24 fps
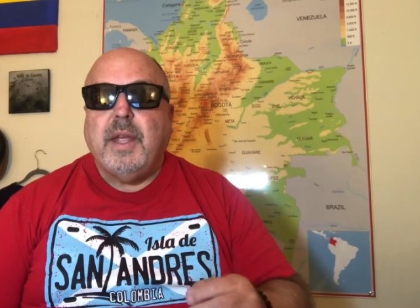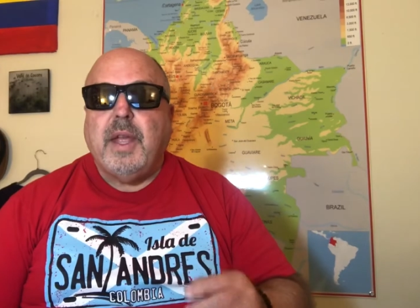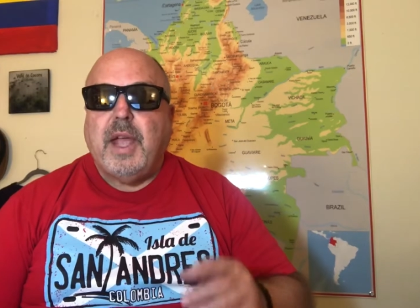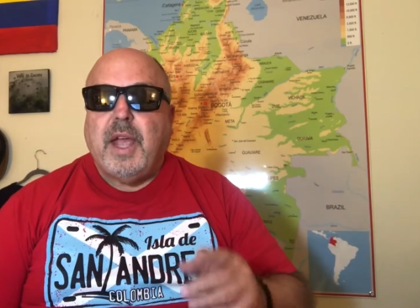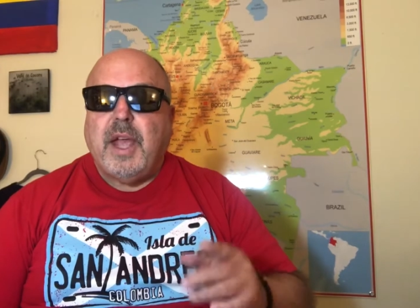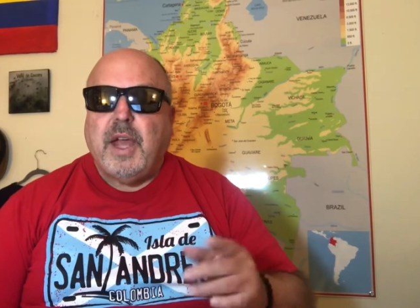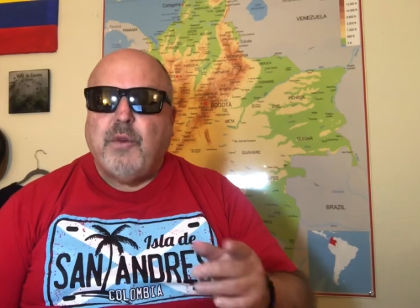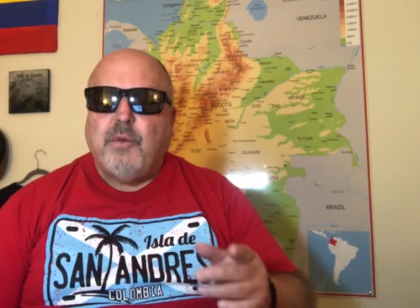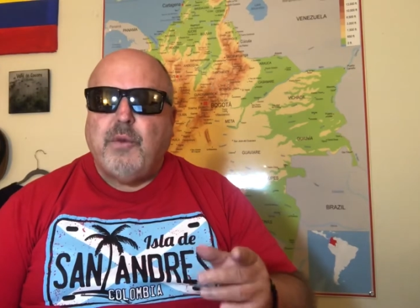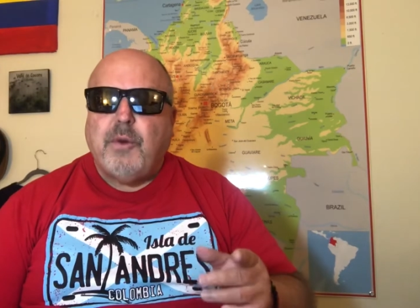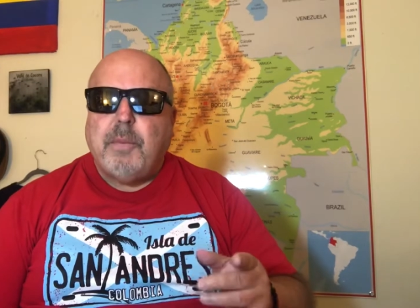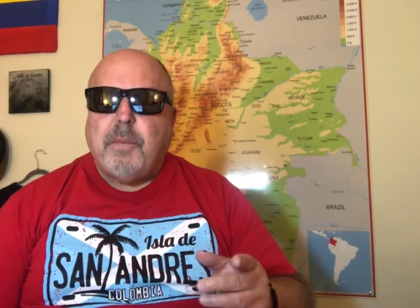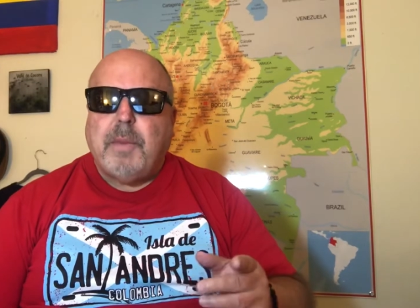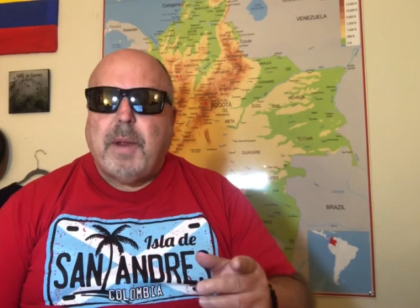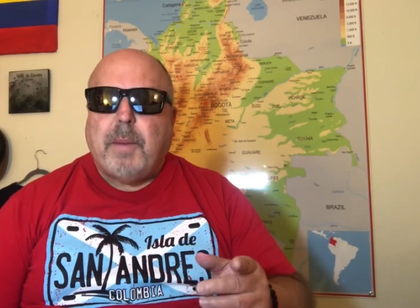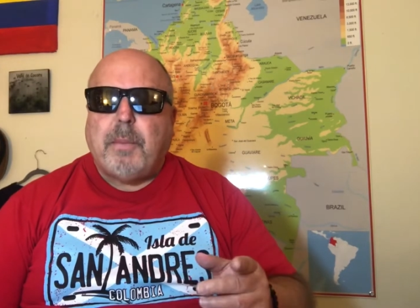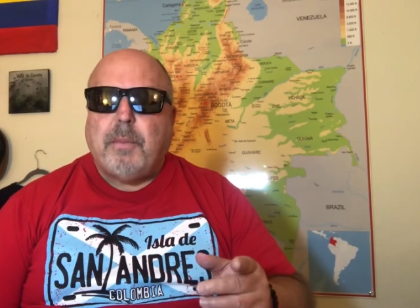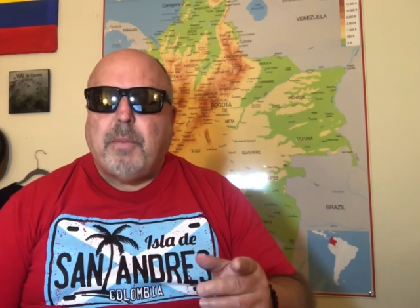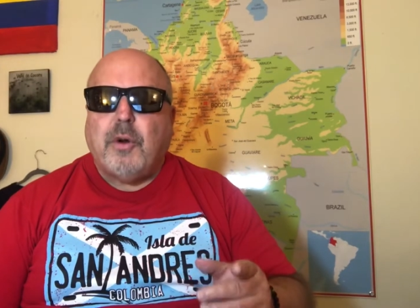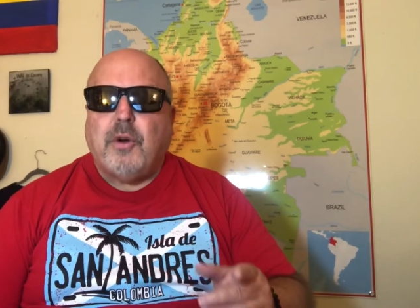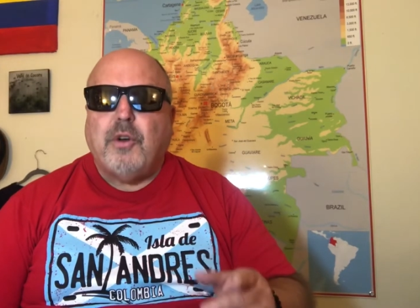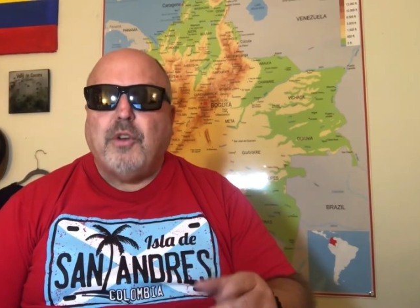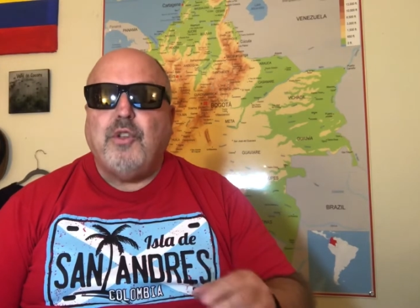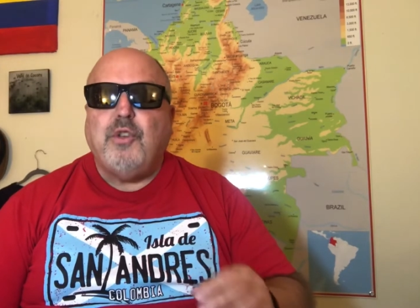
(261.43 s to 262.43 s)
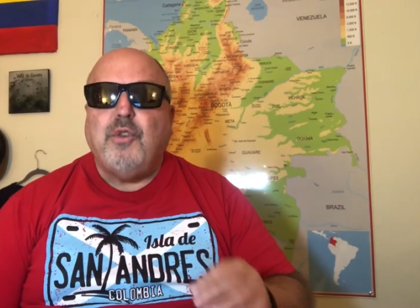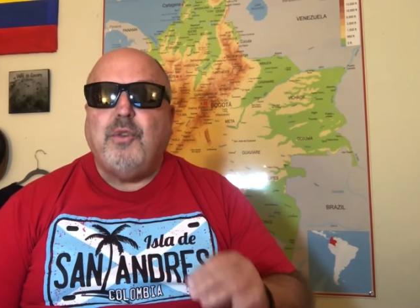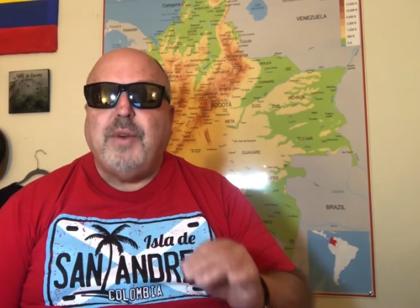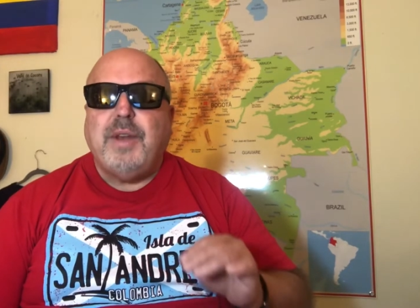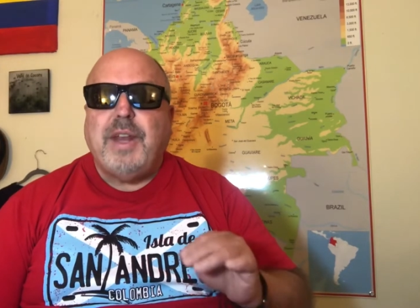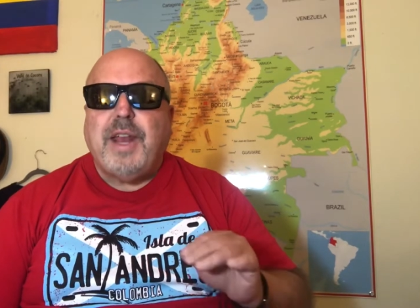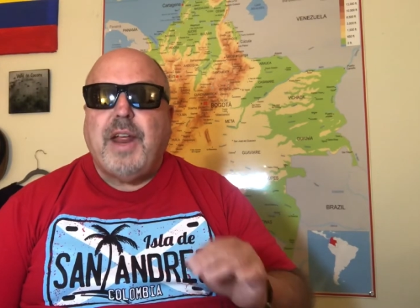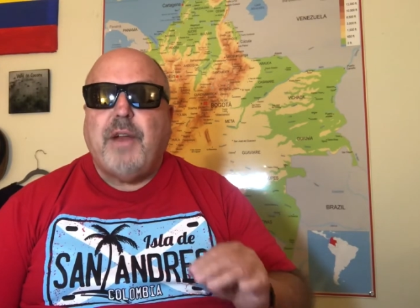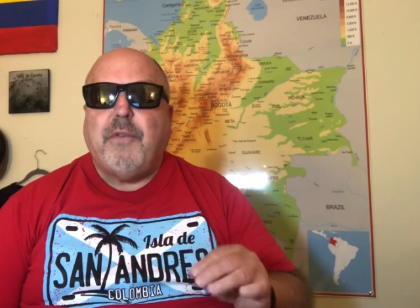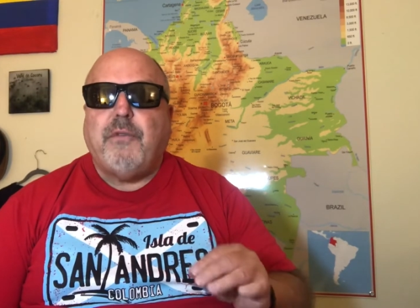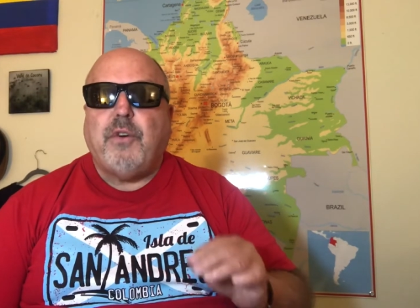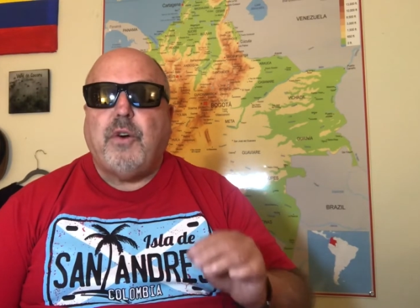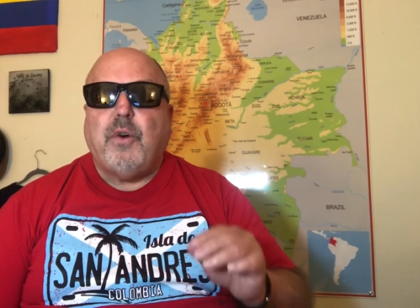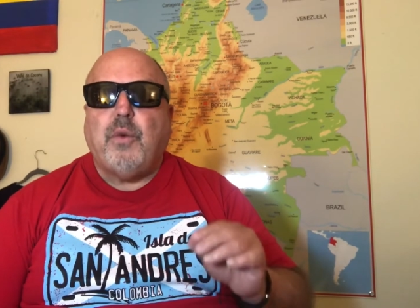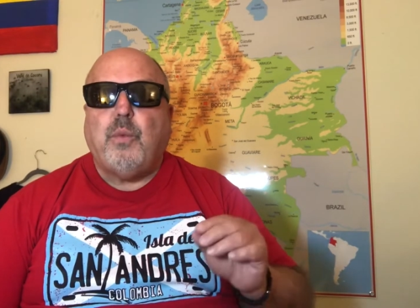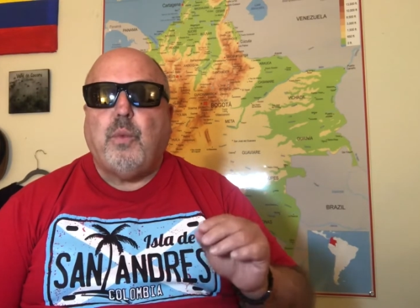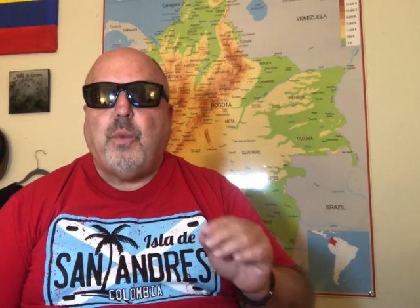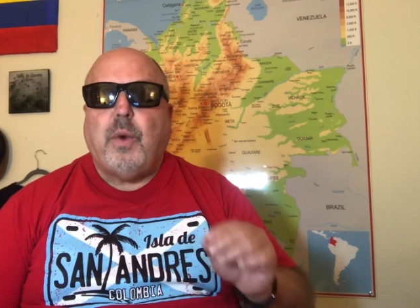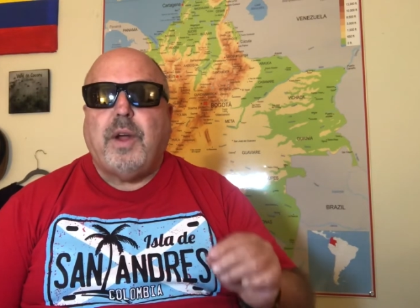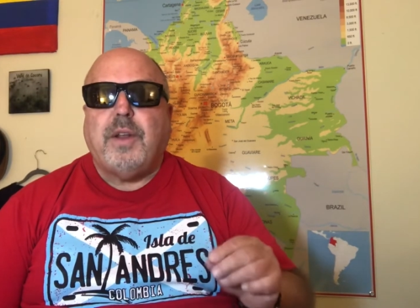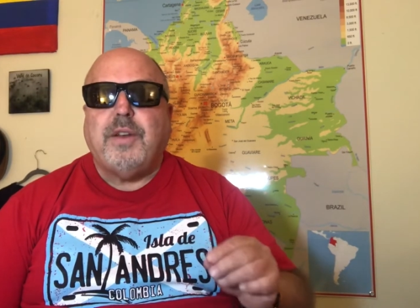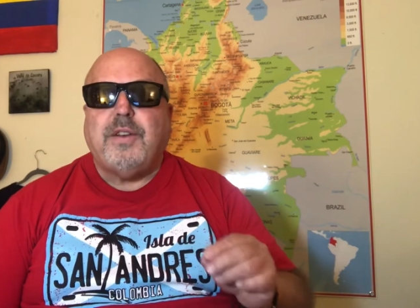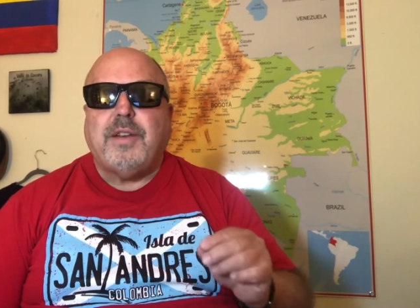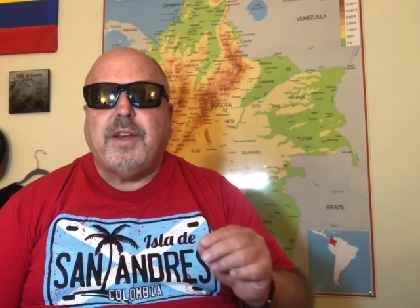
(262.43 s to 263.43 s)
And remember, you never
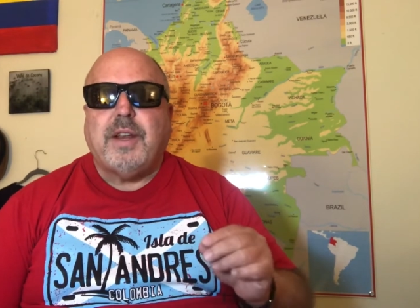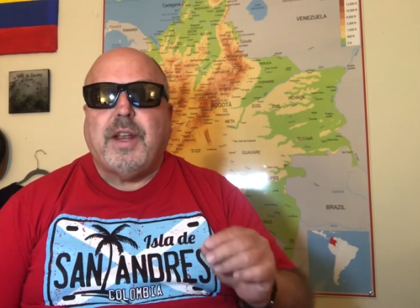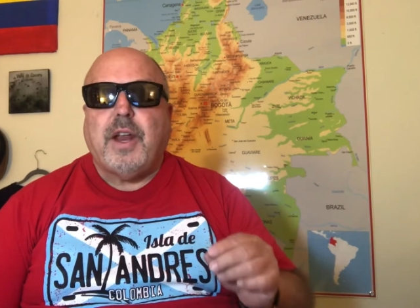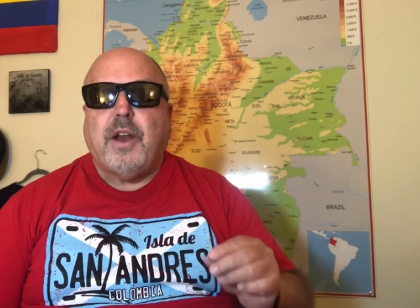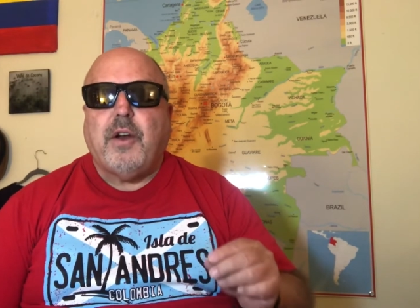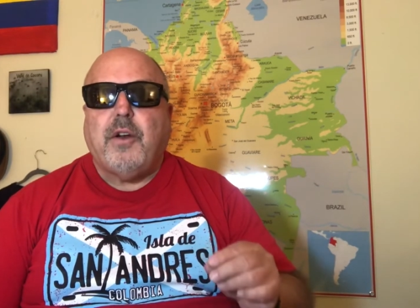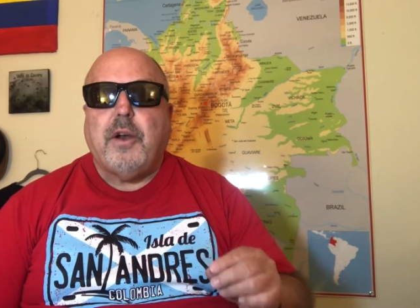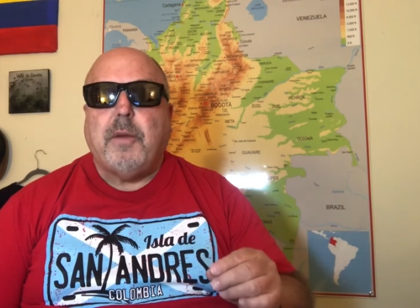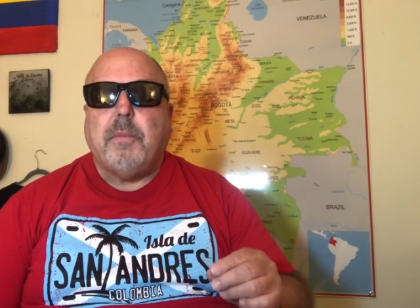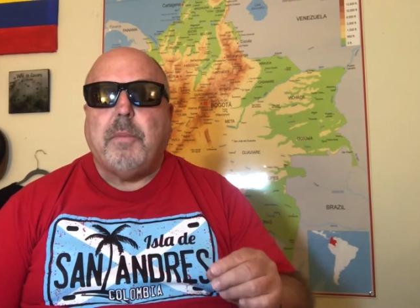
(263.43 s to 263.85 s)
want to carry